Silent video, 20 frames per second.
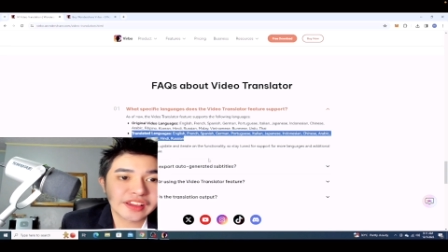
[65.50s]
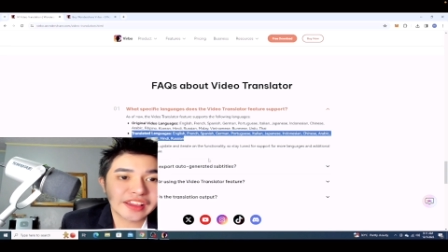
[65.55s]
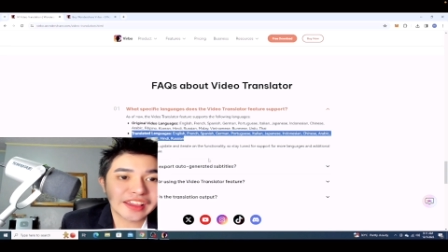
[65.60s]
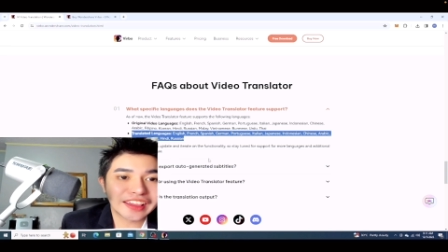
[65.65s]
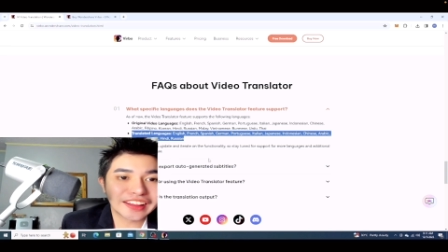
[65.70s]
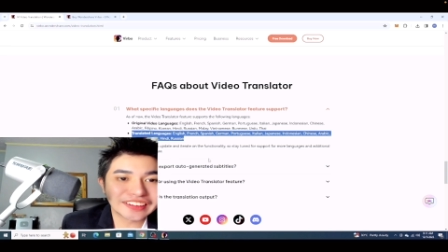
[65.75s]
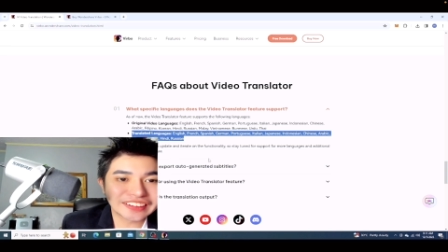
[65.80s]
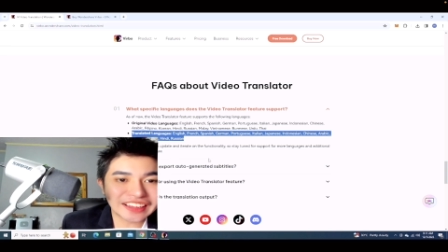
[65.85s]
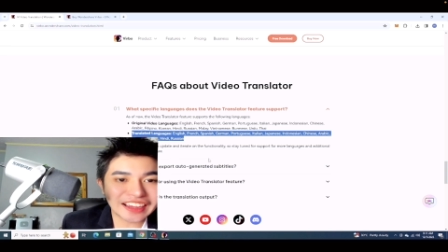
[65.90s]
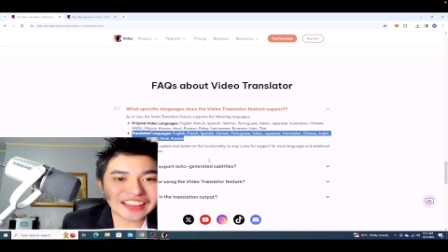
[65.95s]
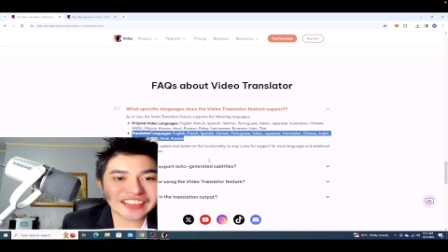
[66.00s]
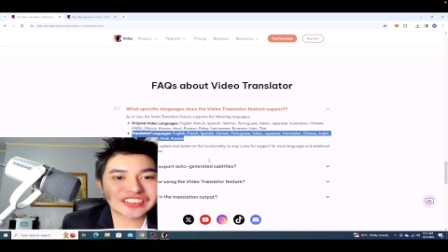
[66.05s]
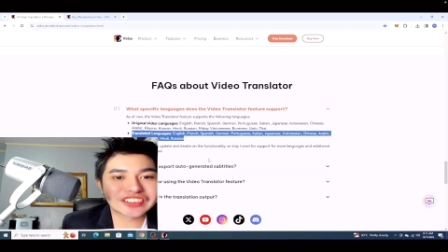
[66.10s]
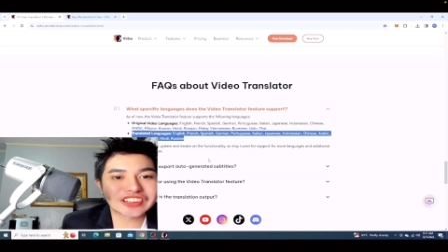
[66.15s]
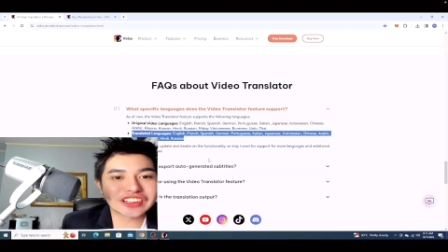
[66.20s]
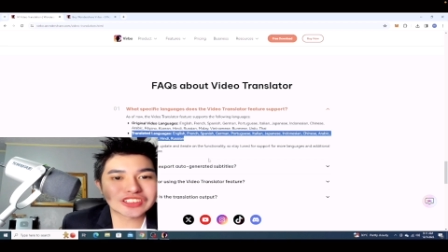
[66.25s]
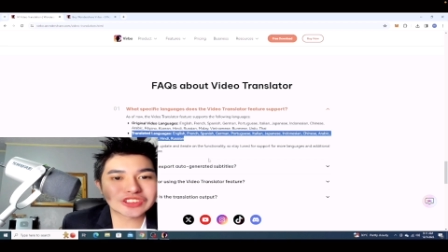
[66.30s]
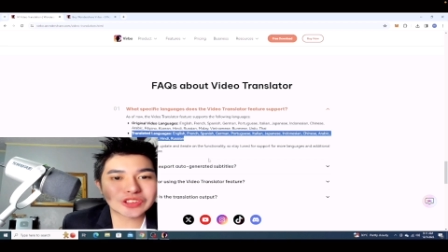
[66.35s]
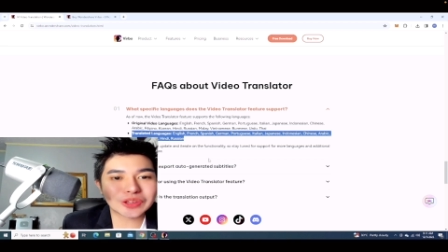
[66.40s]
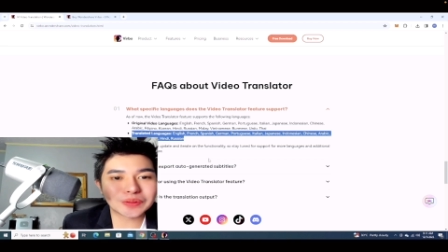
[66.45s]
And guys,
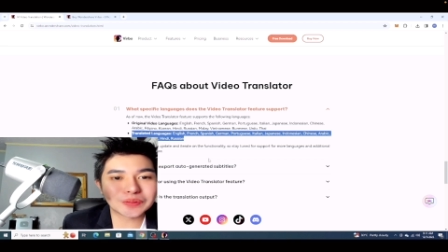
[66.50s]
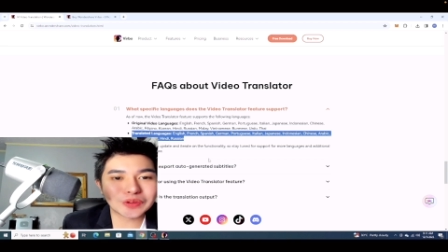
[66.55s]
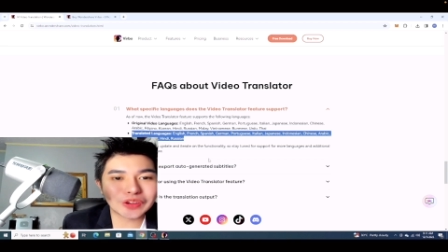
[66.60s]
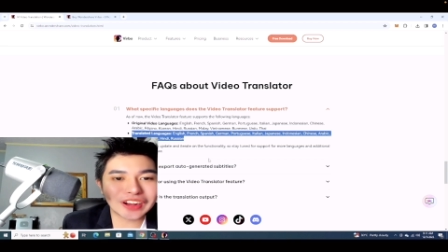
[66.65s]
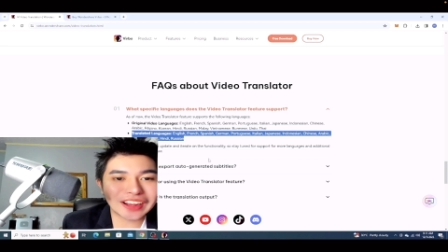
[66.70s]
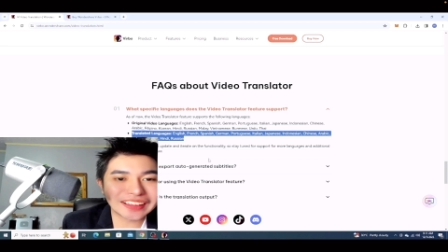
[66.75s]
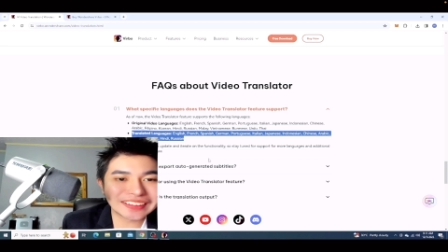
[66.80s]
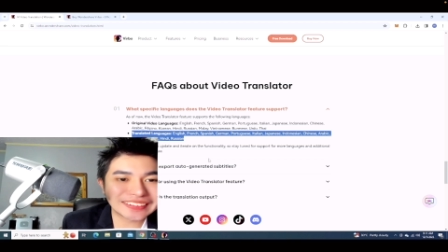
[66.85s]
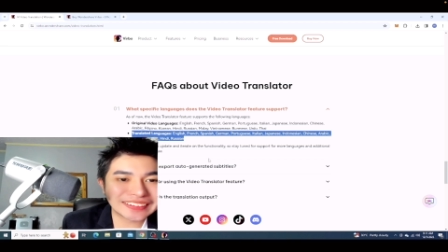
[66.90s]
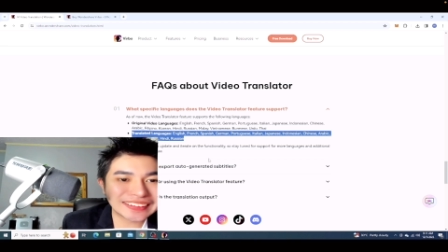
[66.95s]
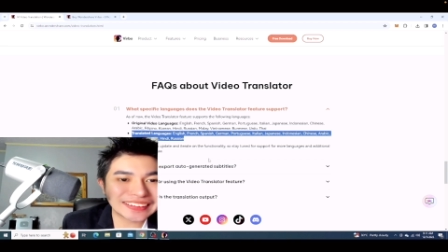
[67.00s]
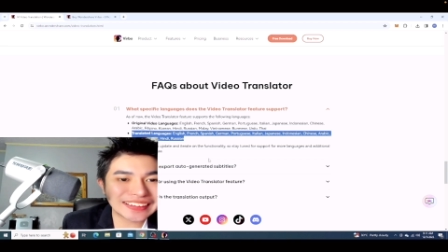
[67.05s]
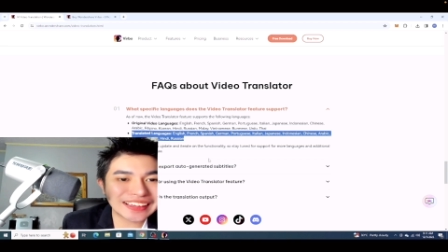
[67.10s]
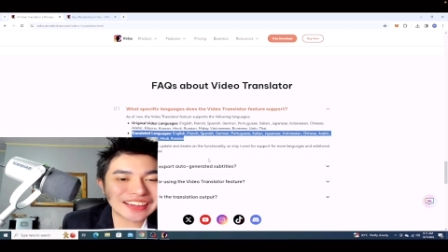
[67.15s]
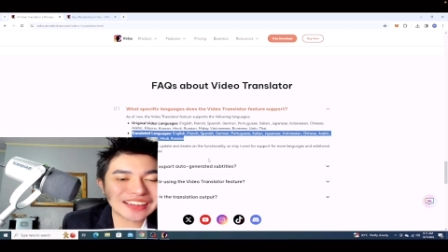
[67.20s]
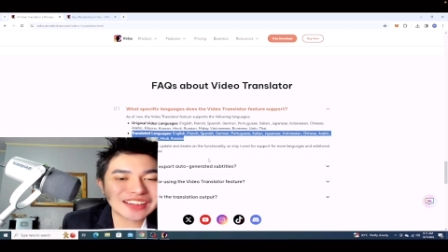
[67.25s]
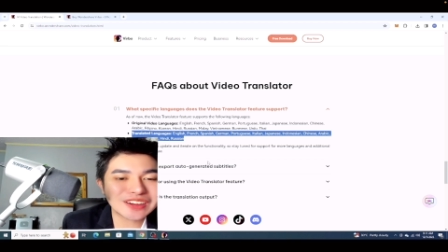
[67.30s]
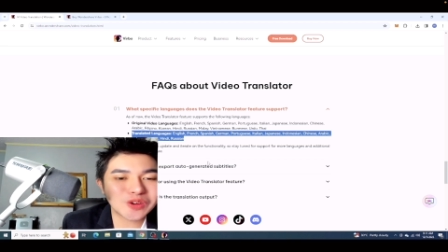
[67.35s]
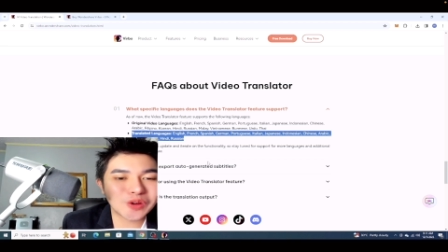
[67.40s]
just to give you an idea,